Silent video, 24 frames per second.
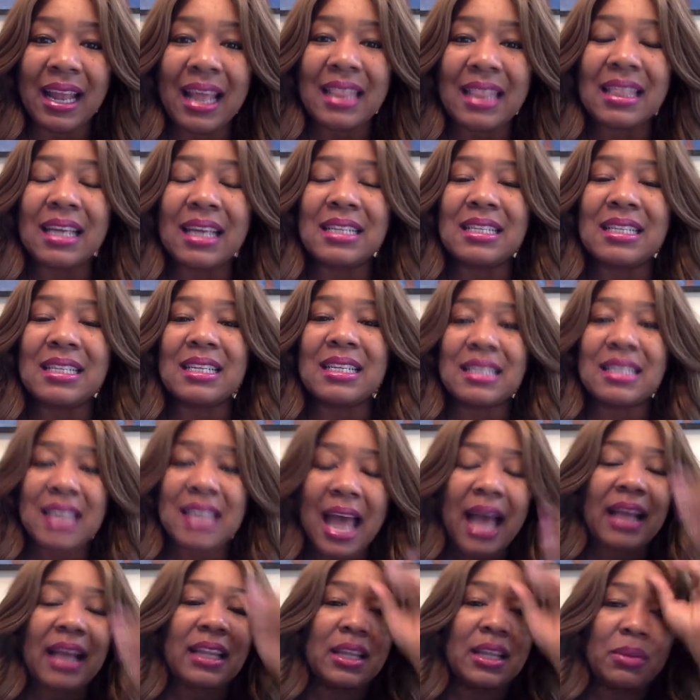That's
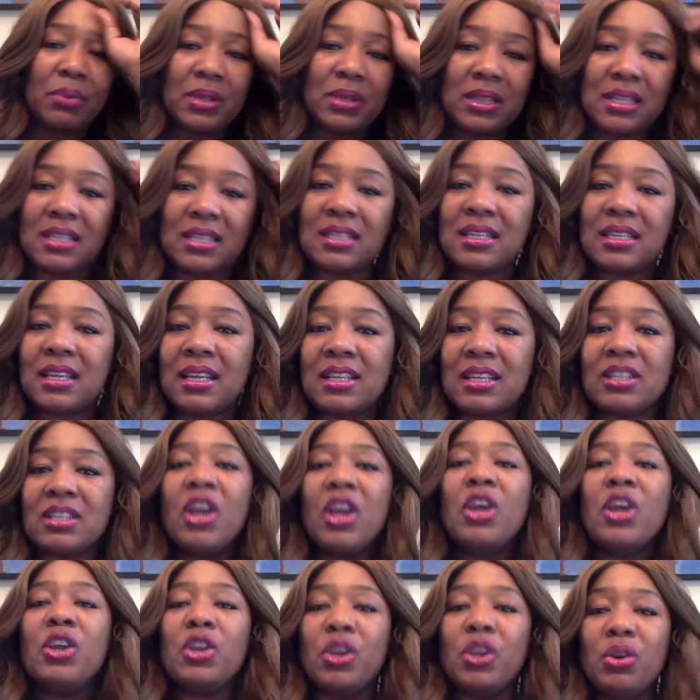exactly what this is.
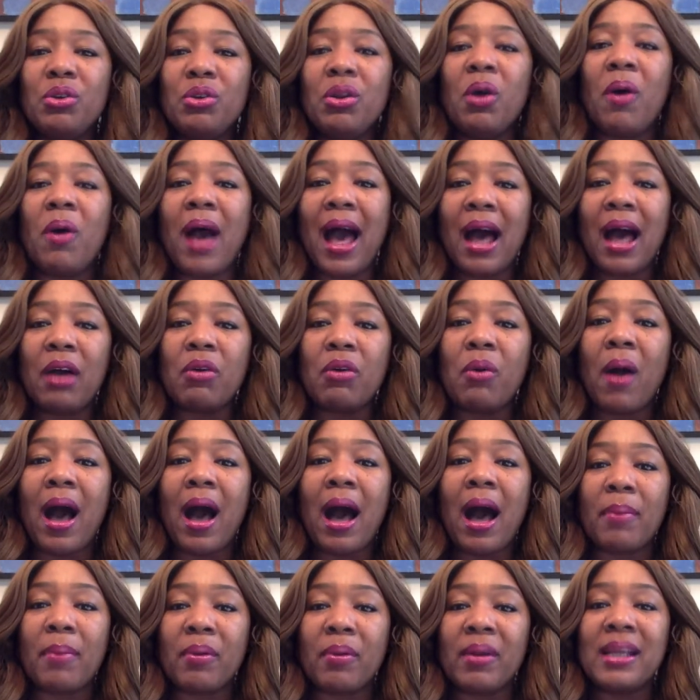You know how to
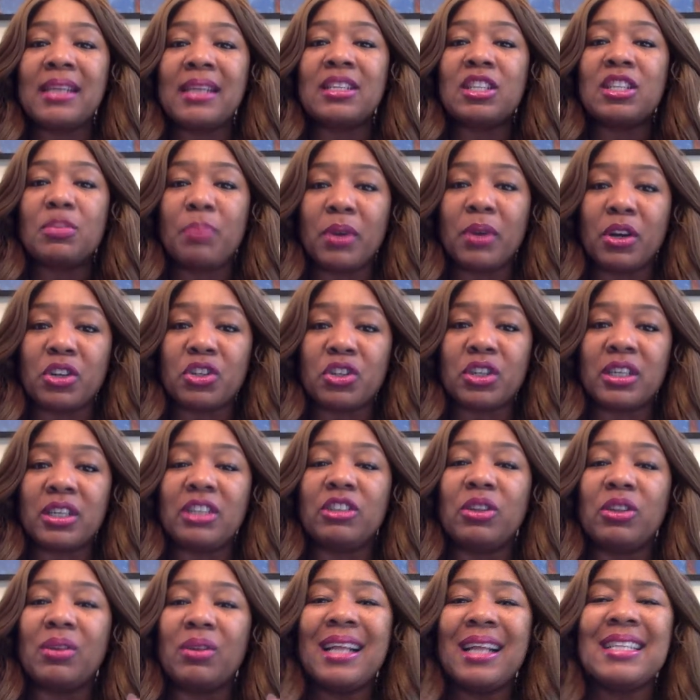operate spiritually.
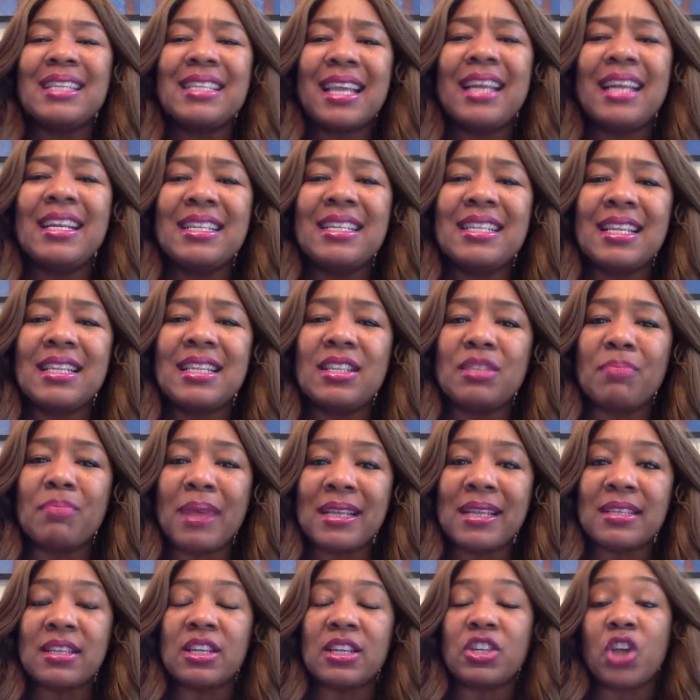So let's get into this
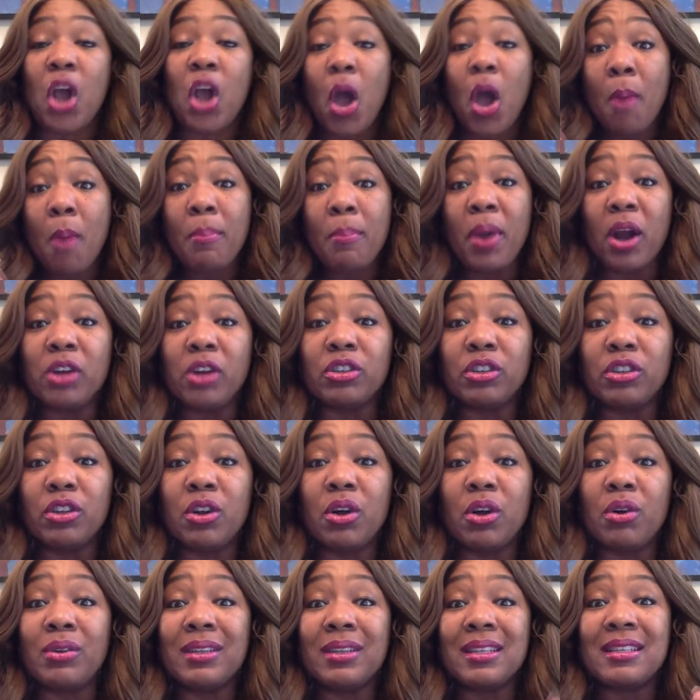message,
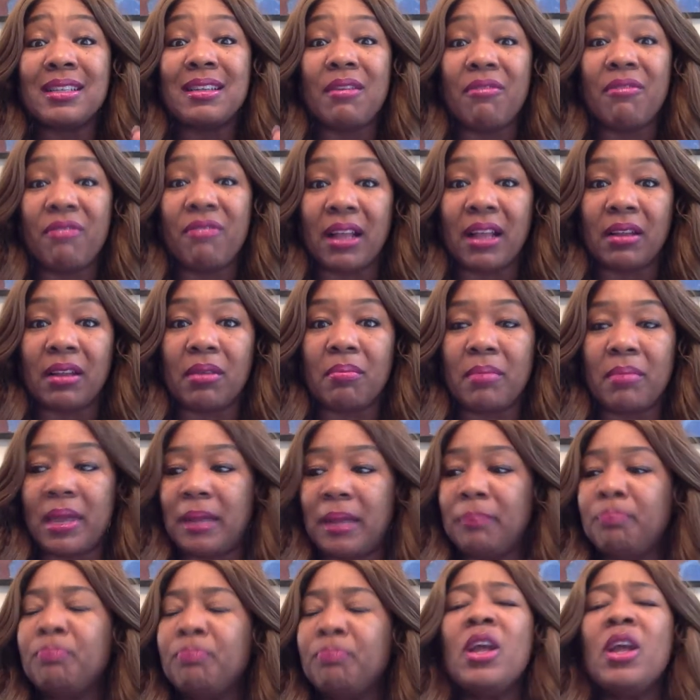personal development.
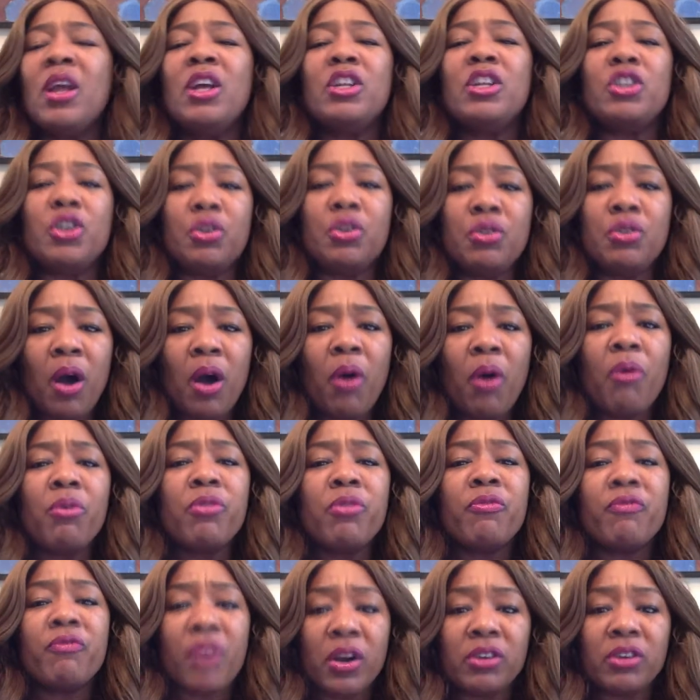Do you know,
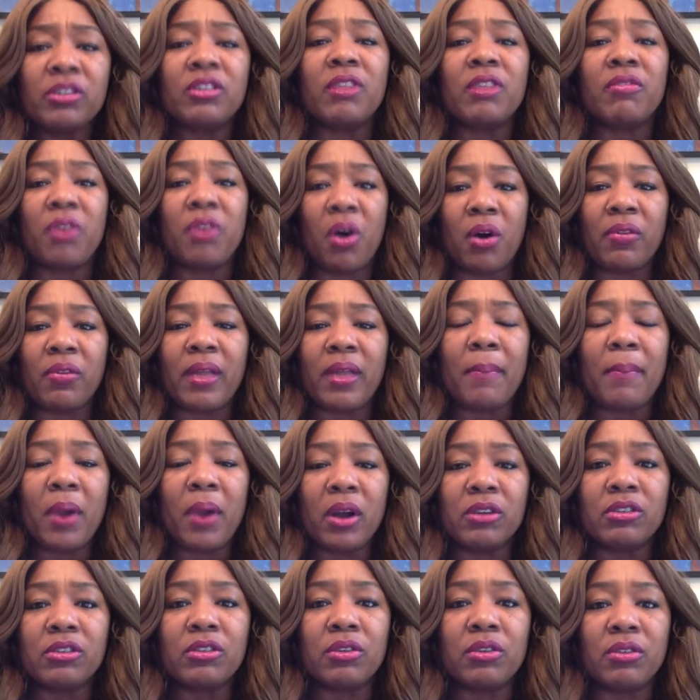first of all, that
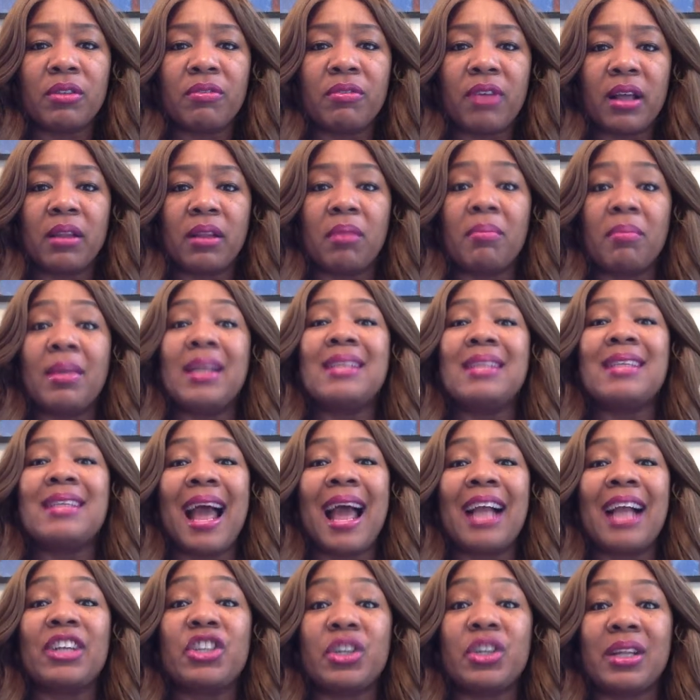personal development is
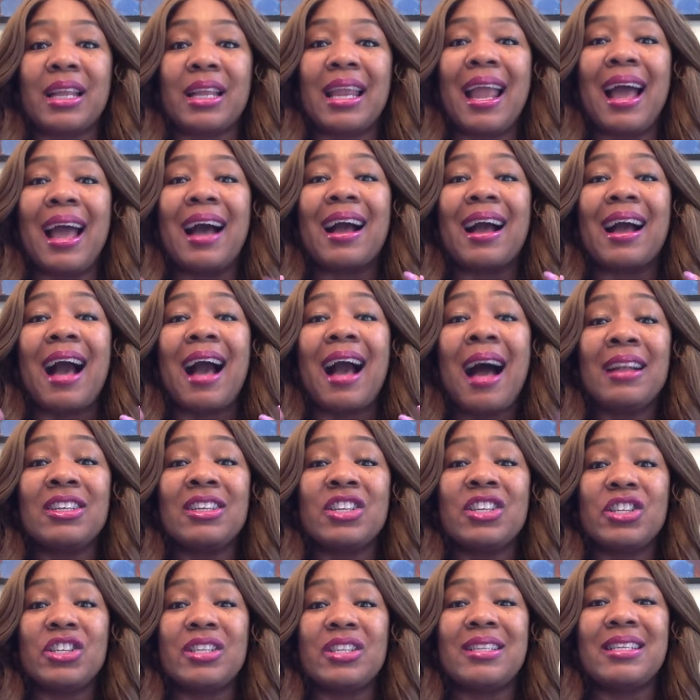actually a
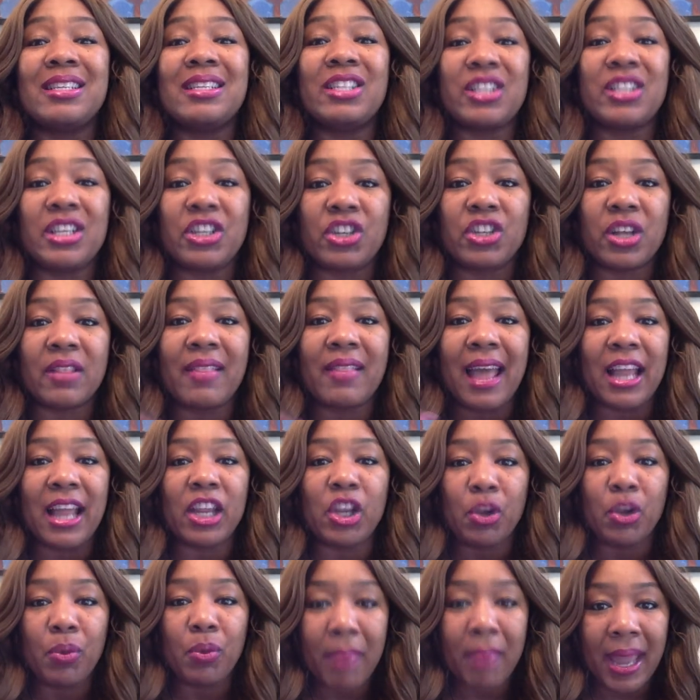conscious decision that
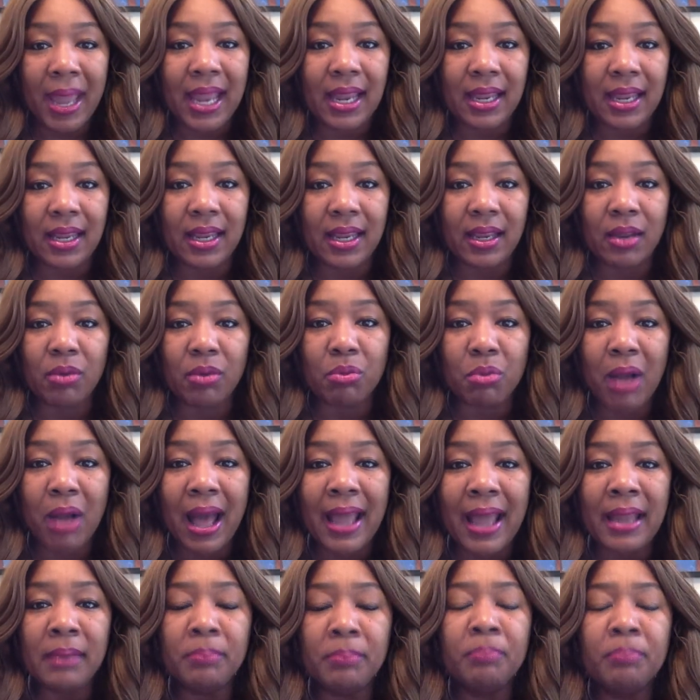you make?
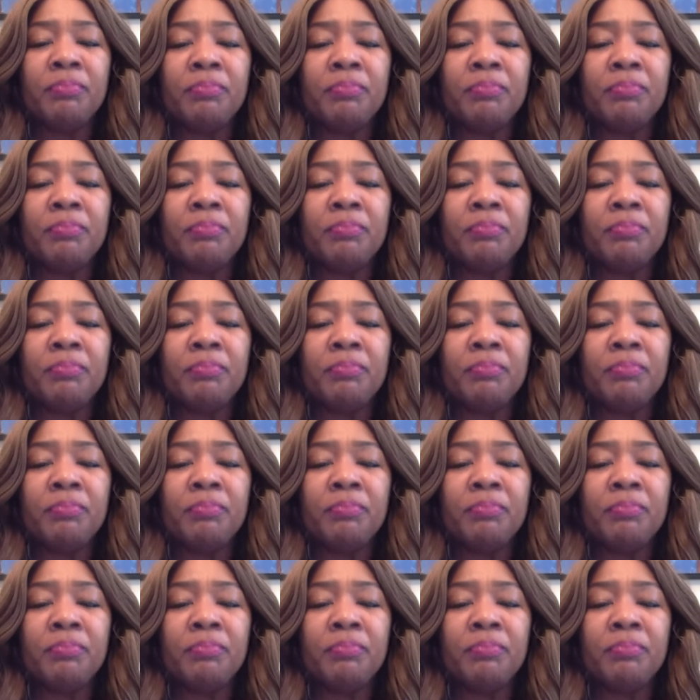Right?